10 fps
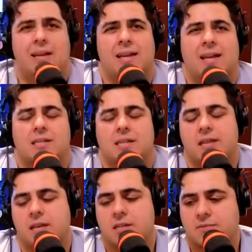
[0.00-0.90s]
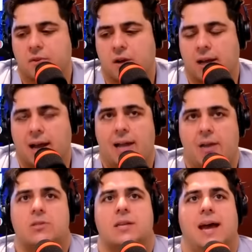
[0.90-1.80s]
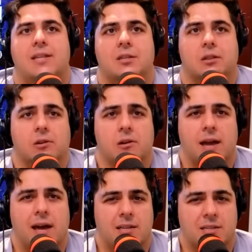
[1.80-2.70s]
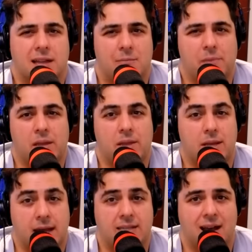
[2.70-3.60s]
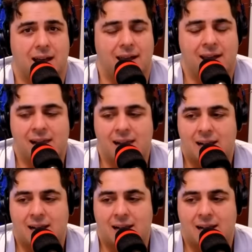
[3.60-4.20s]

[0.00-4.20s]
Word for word: I'll and I'll say this for a guy who's had to learn how to stop being the nice mm-hmm. guy.